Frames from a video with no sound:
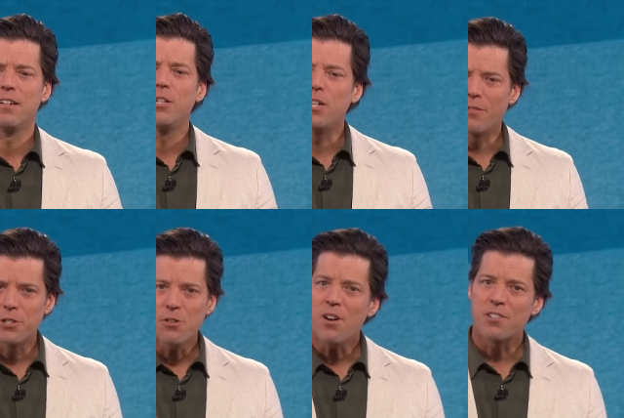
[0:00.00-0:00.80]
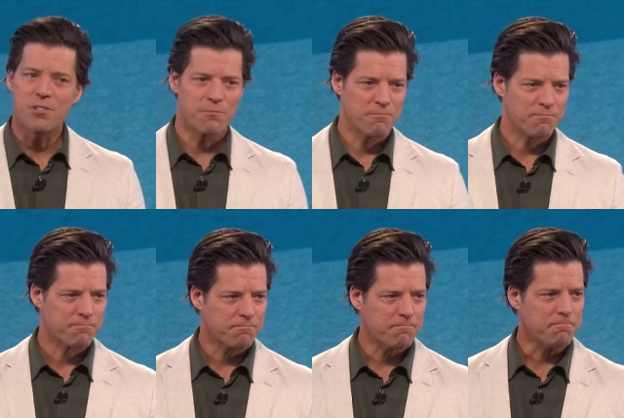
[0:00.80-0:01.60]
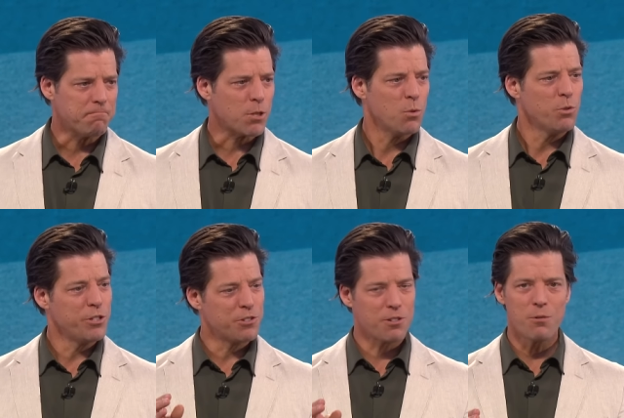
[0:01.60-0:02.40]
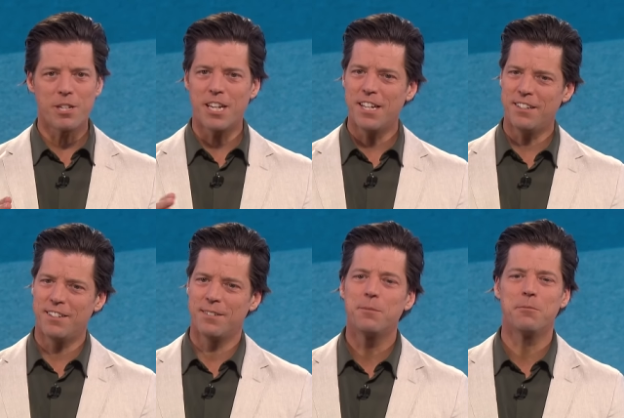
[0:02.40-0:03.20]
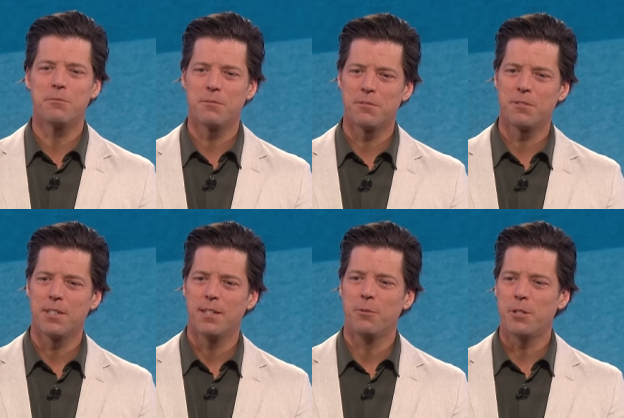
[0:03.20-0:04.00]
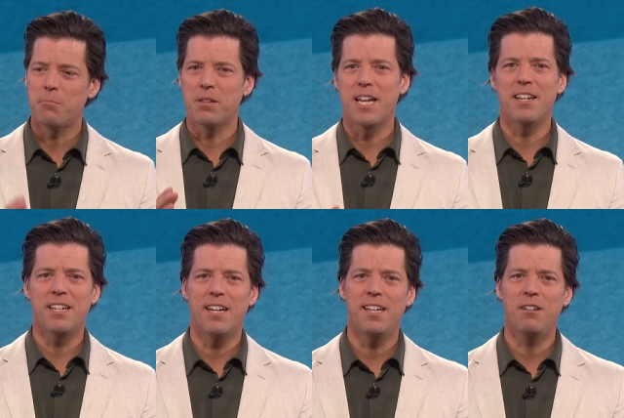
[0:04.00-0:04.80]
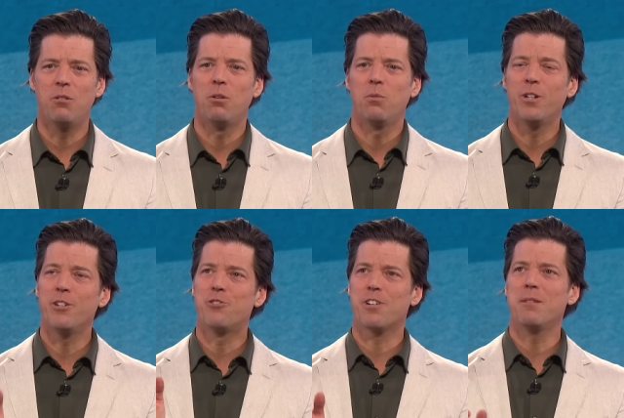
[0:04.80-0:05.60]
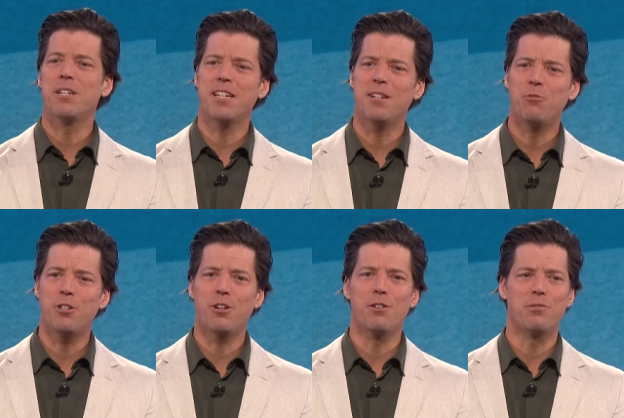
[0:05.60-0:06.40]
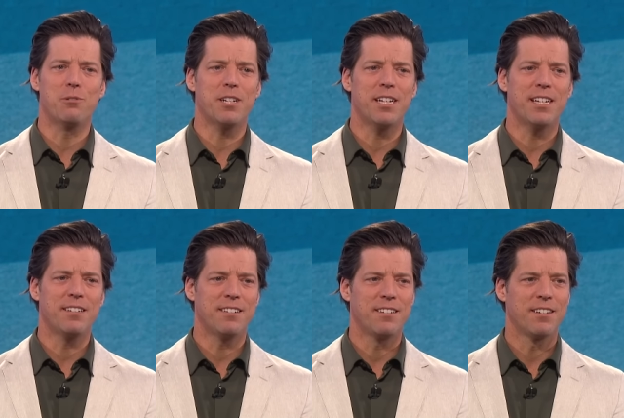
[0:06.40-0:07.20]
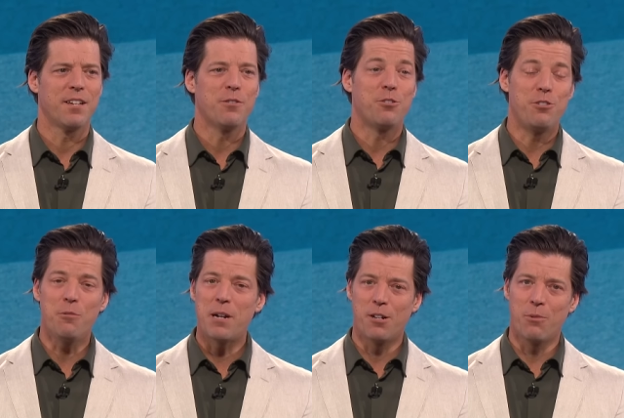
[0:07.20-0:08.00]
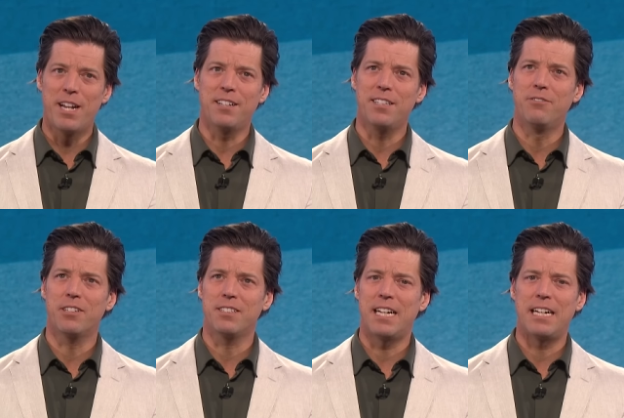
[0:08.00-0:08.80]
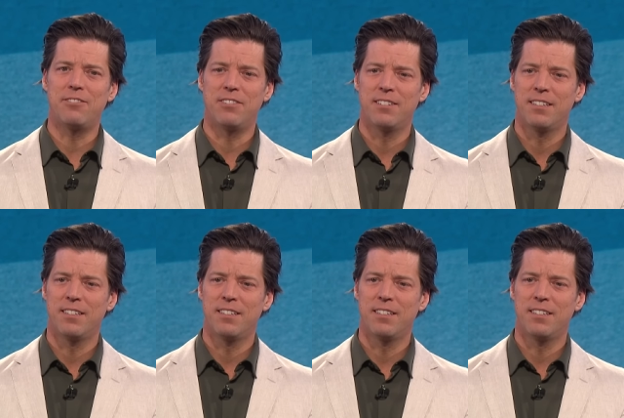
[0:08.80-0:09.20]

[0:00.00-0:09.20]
You have a choice. Will you sow again? Will you plan again? Will you dream again? Will you go for it again? There's no better way to live your life.